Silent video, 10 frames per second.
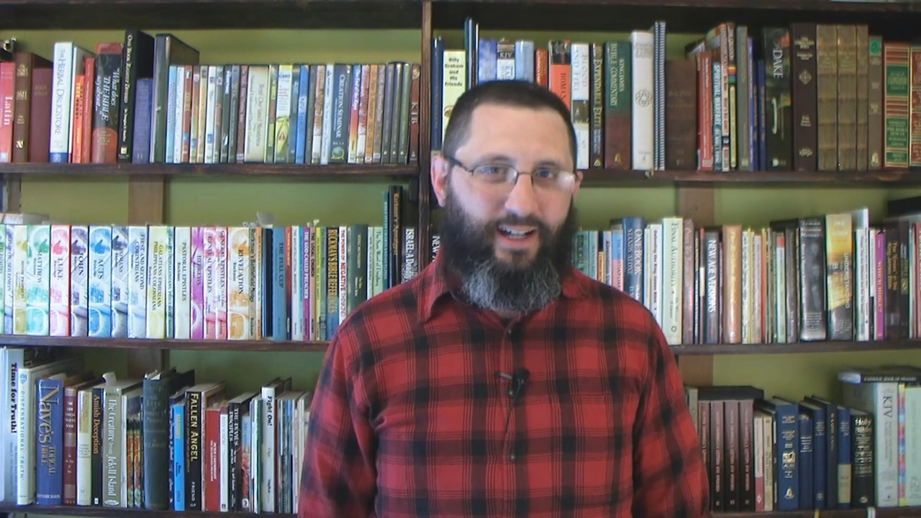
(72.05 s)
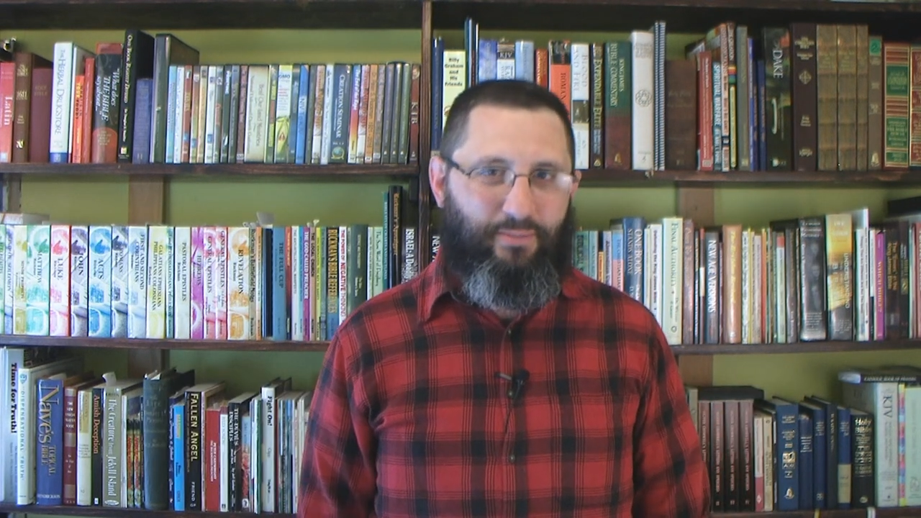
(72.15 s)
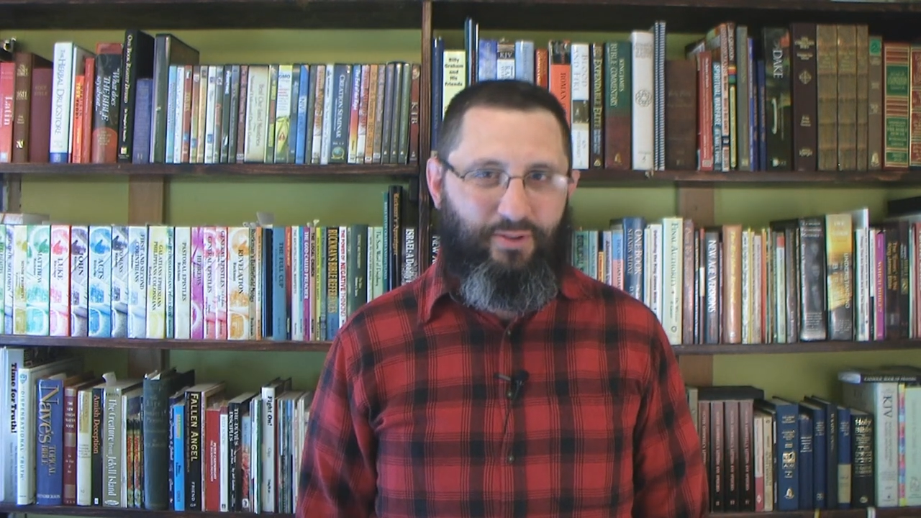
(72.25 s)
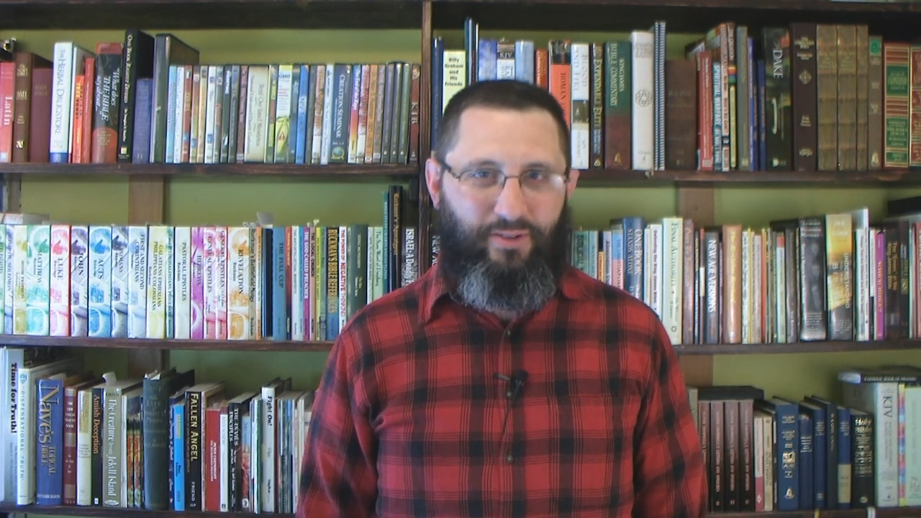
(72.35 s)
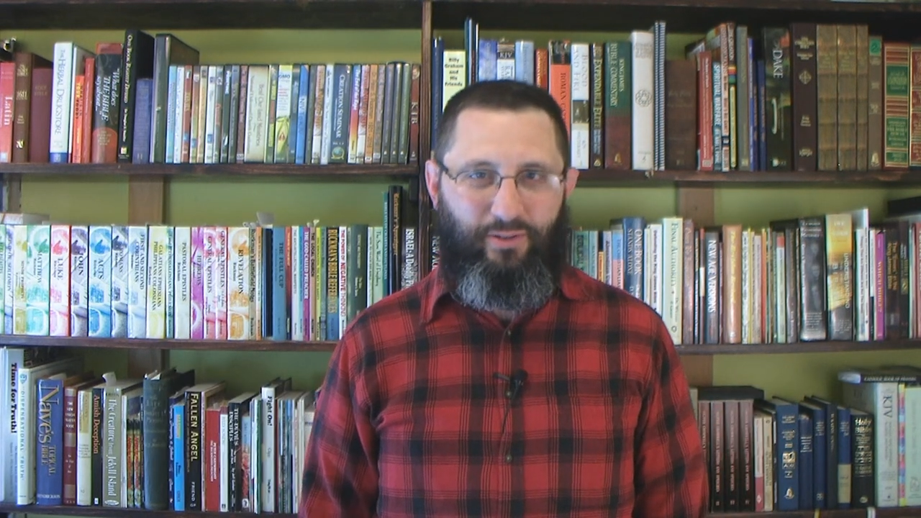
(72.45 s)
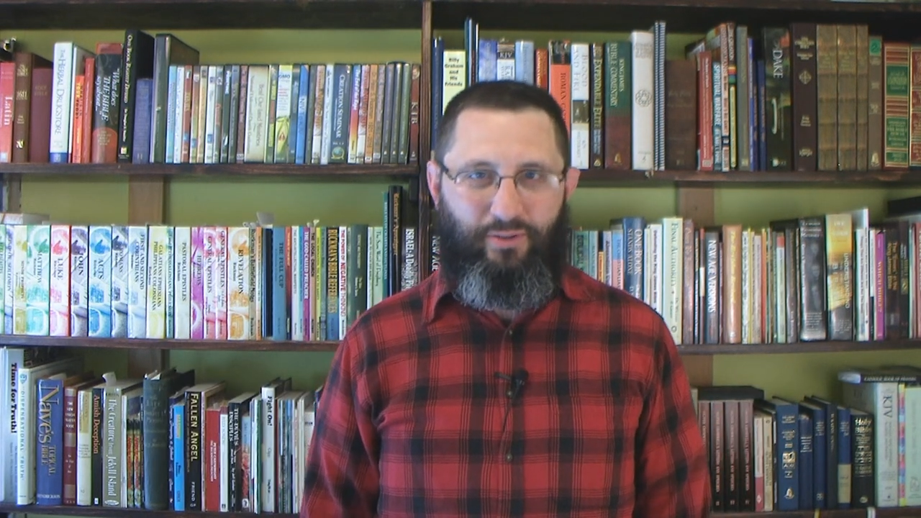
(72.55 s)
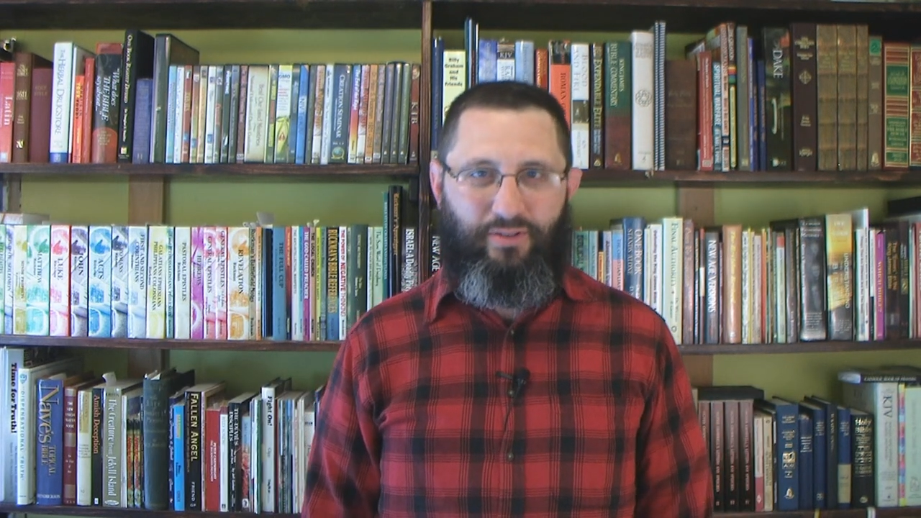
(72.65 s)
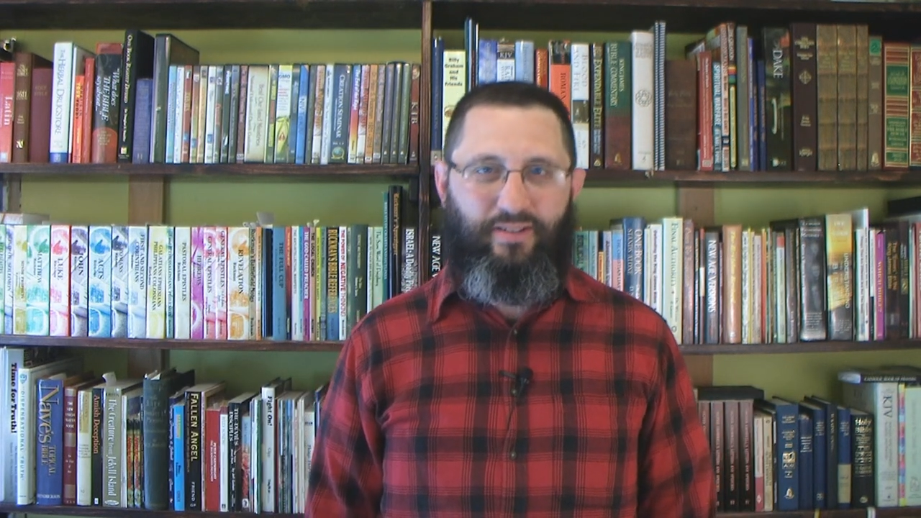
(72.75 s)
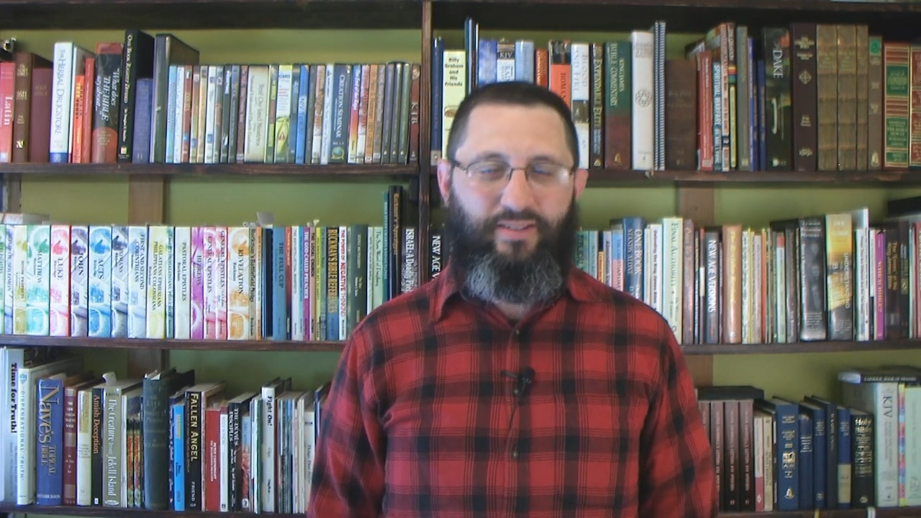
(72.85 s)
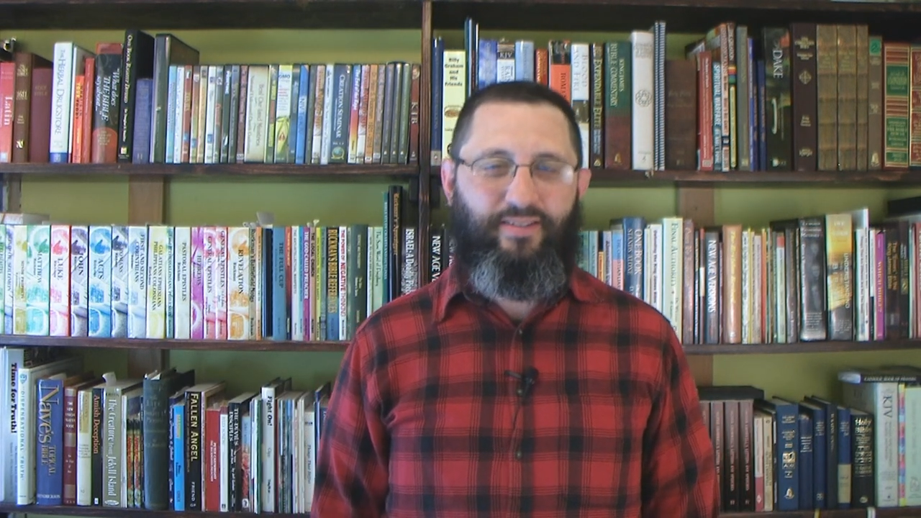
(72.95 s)
I'm sure the
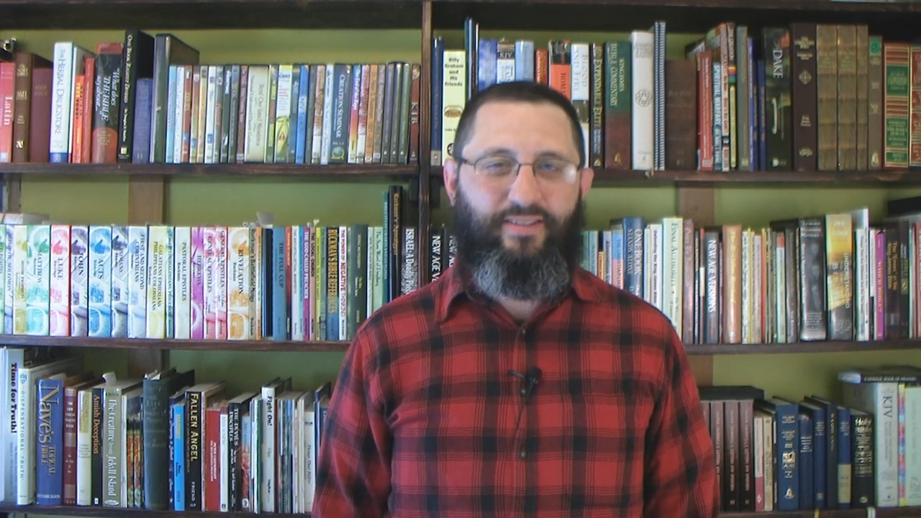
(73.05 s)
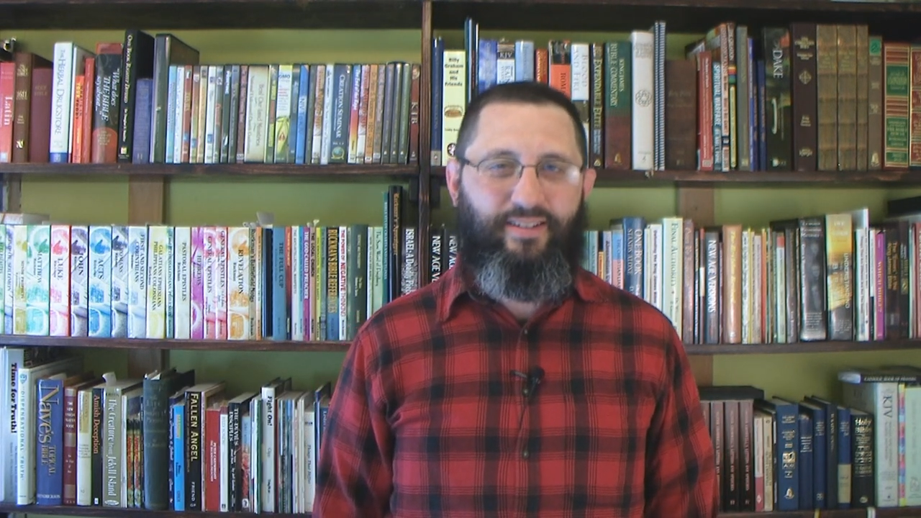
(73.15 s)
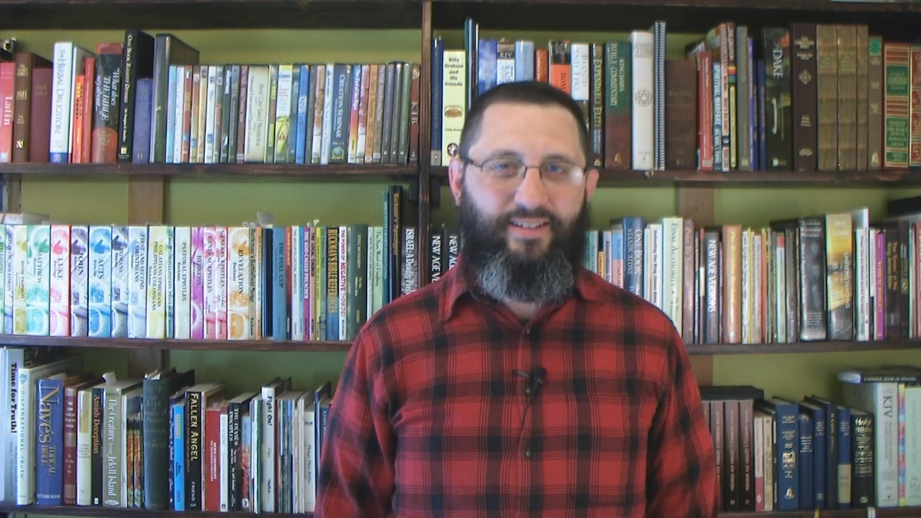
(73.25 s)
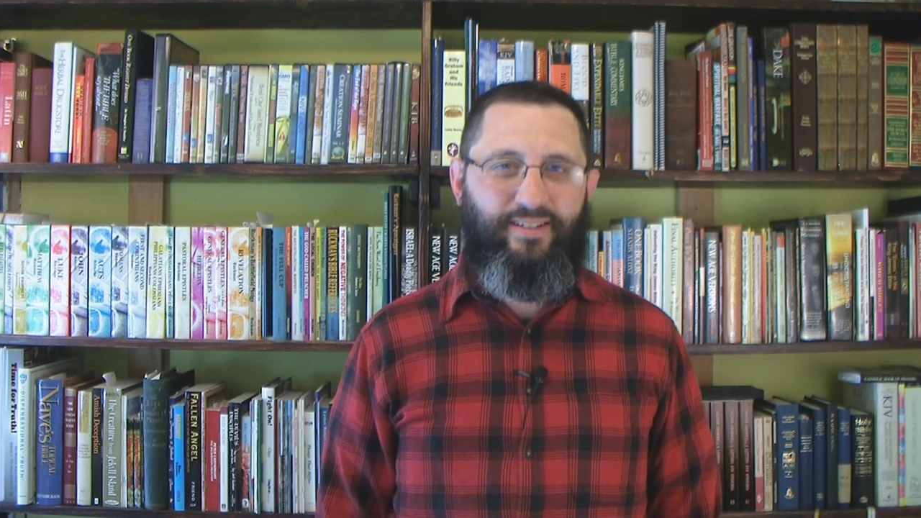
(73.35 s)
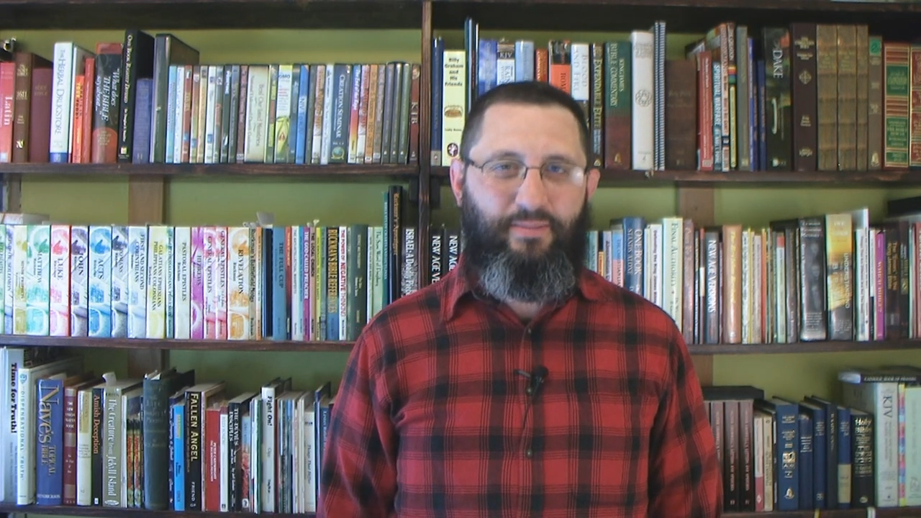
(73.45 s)
Lord, uh,